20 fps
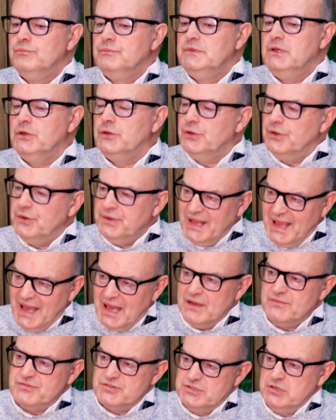You can only
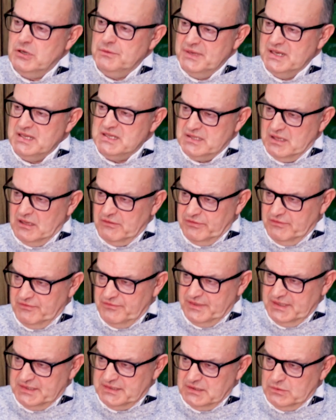have so many
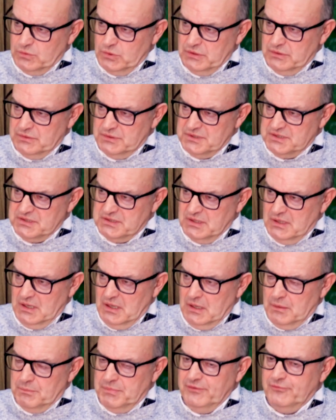self-inflicted wounds
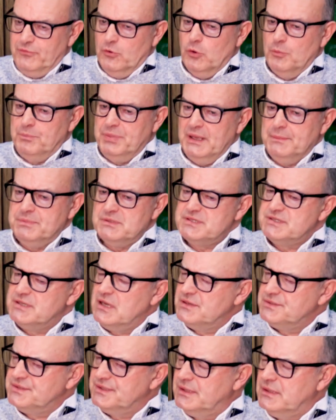before people
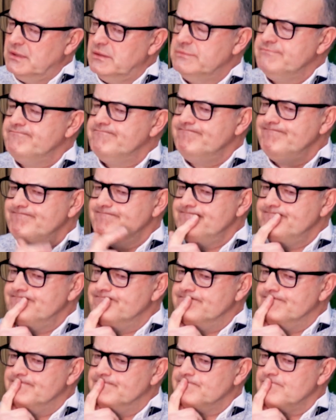start to go,
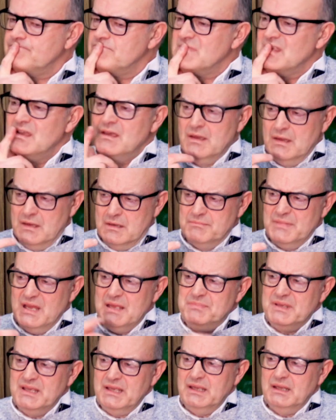
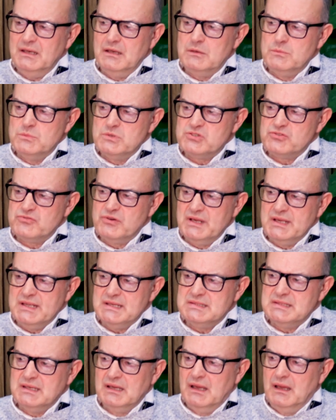maybe Elon was
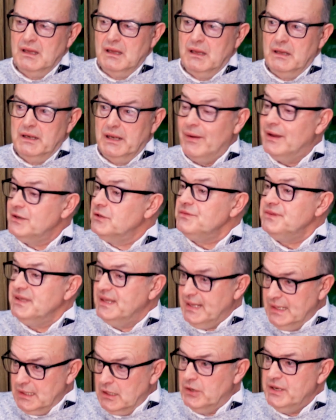right. Now, I don't
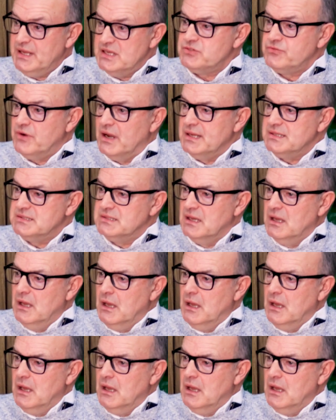think Elon is right,